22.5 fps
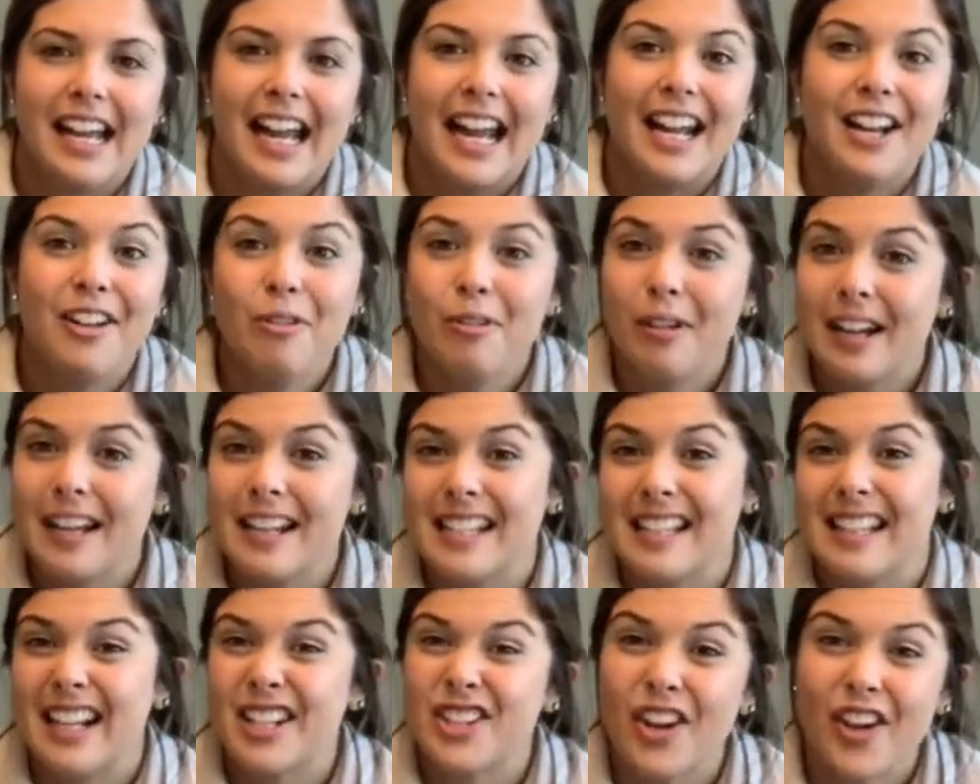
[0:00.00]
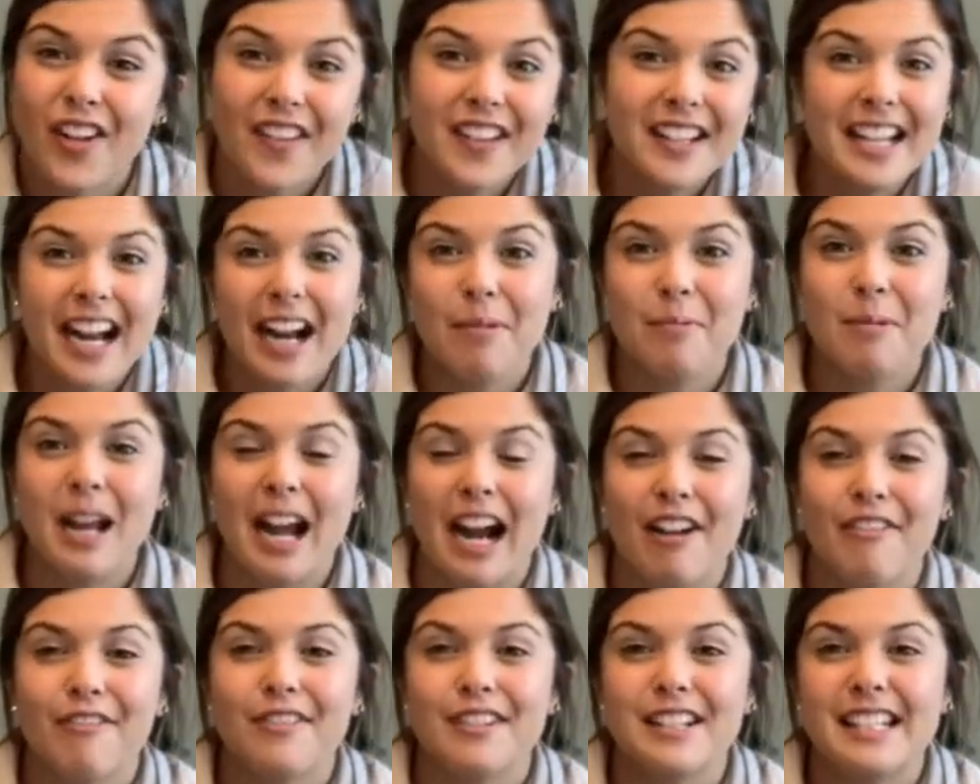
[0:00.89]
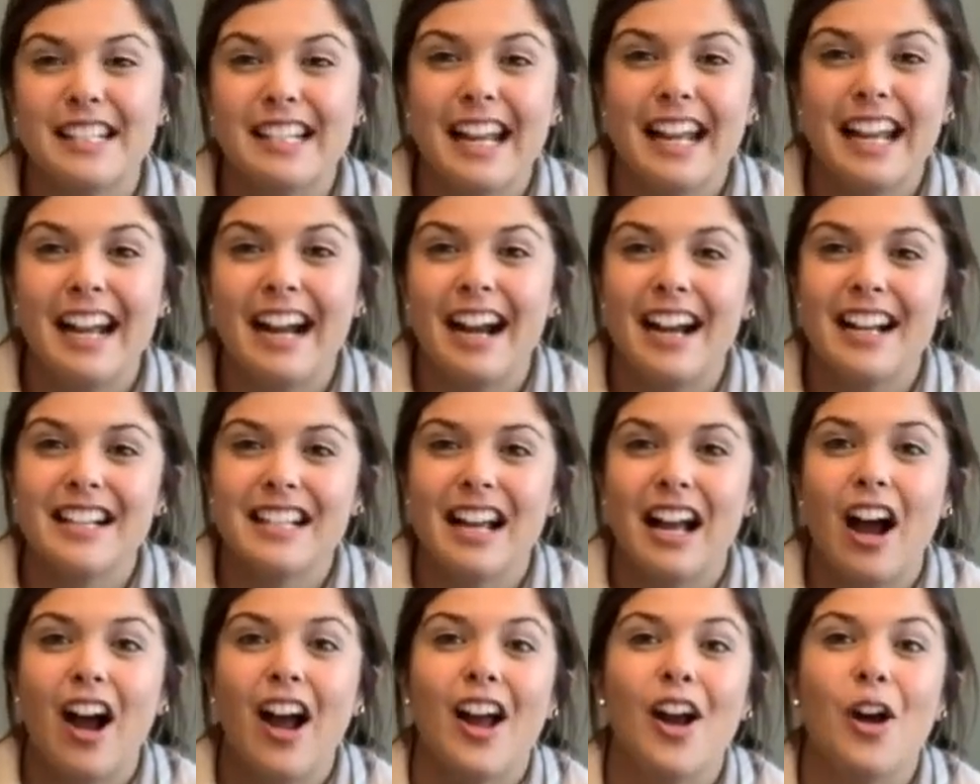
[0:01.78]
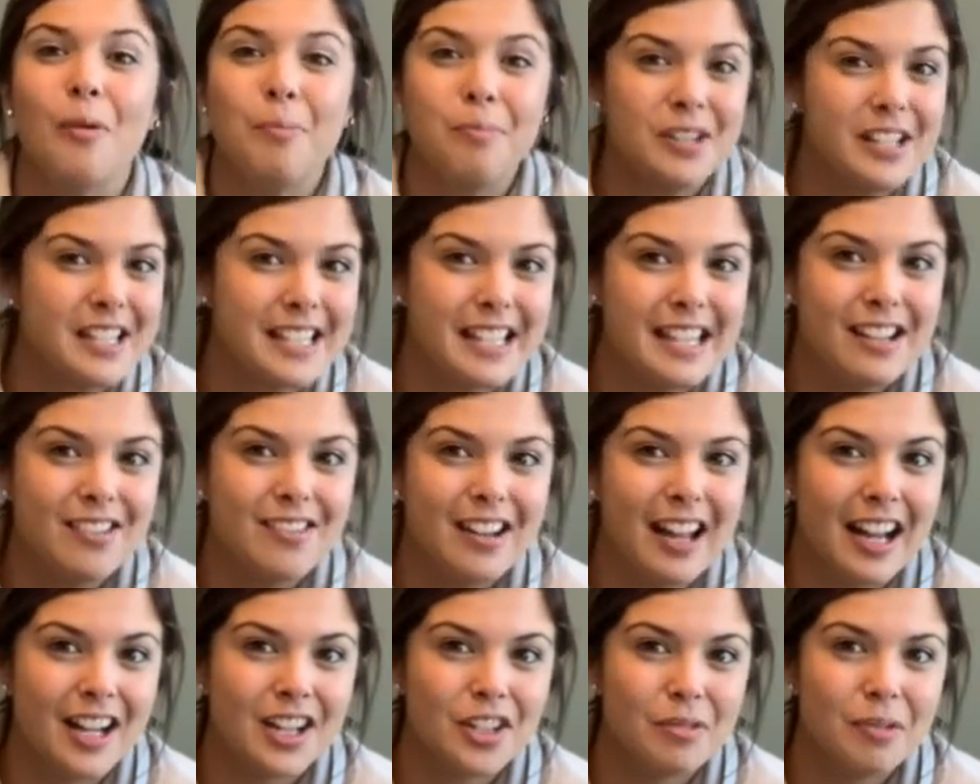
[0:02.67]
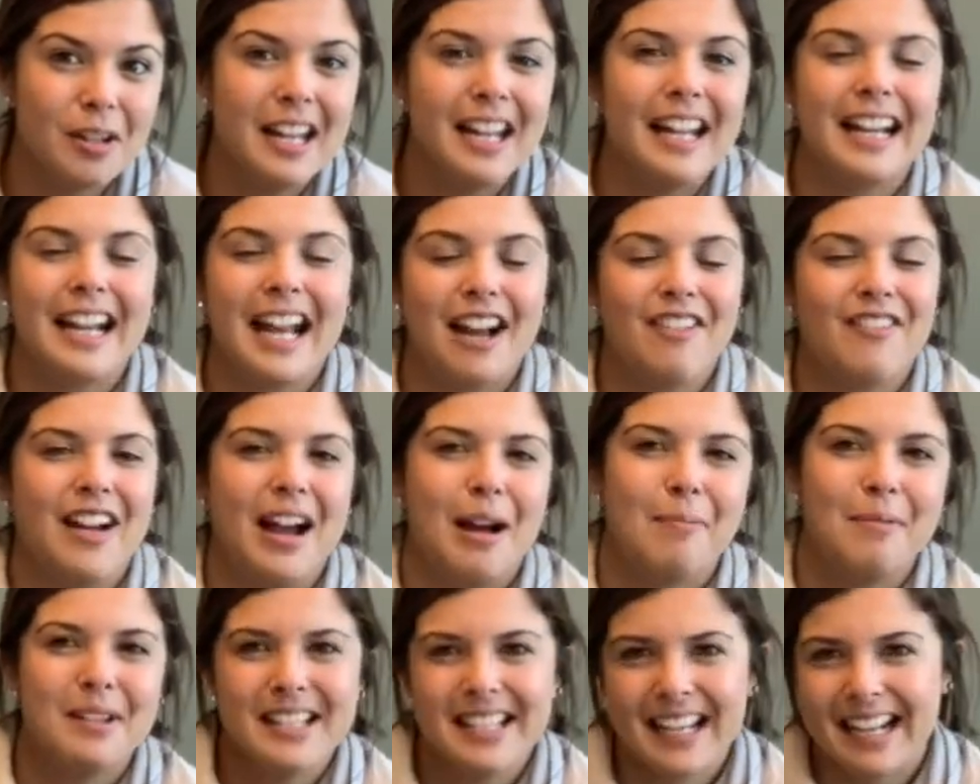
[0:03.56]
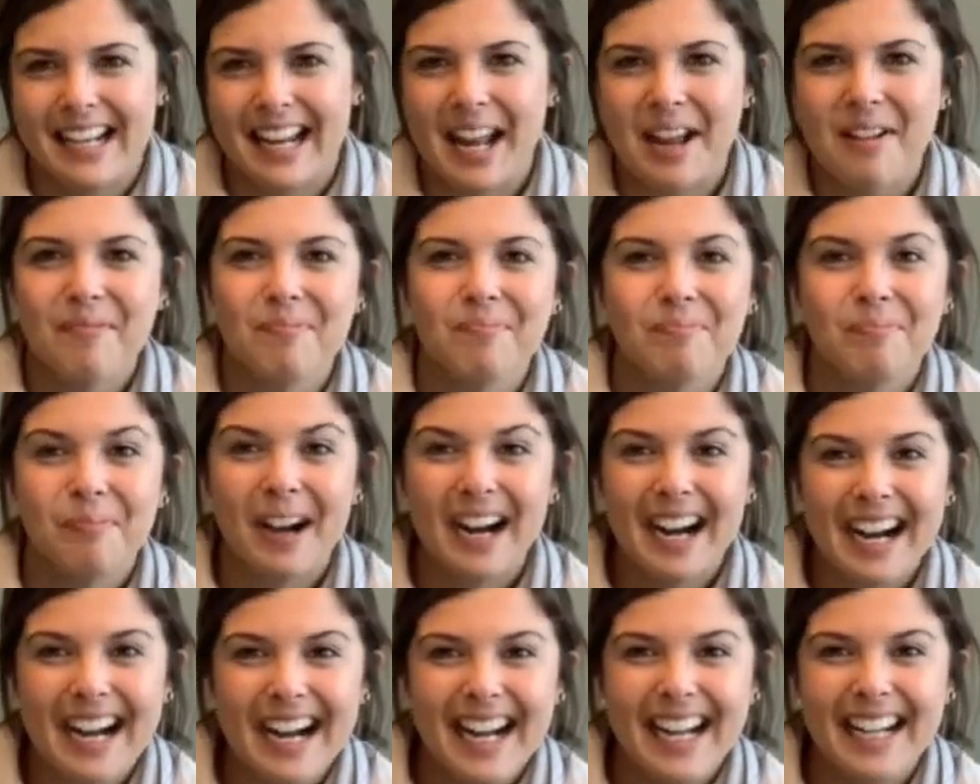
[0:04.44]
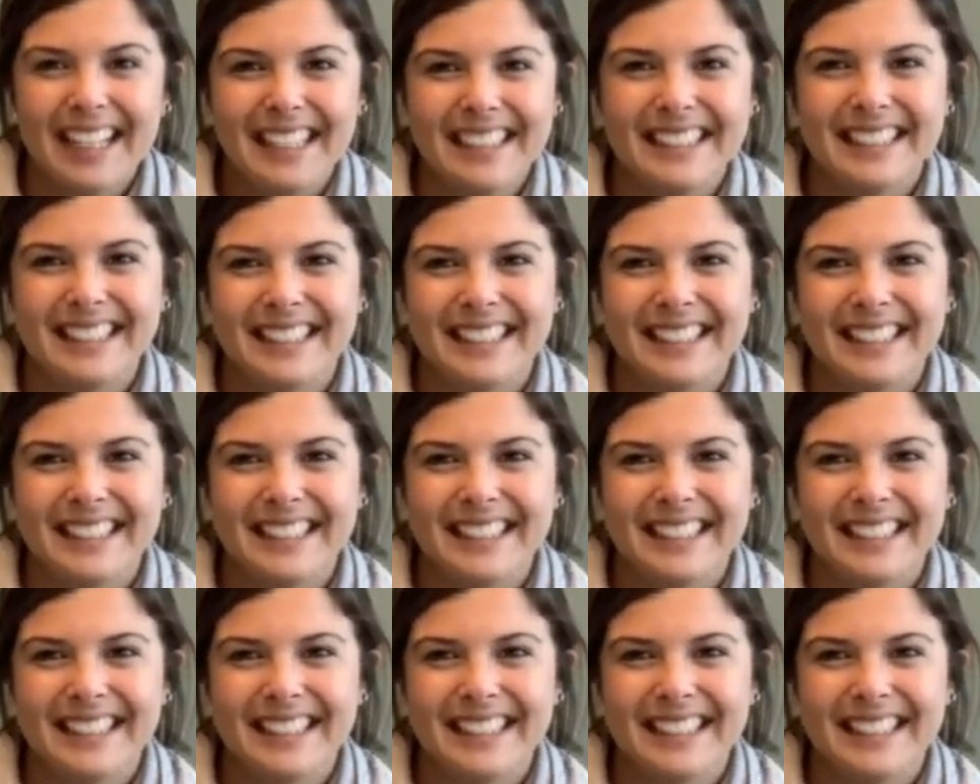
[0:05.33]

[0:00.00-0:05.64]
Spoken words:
Anyways, that's all the time we have for today, guys. I hope to see you next week and have a happy Sunday. Bye.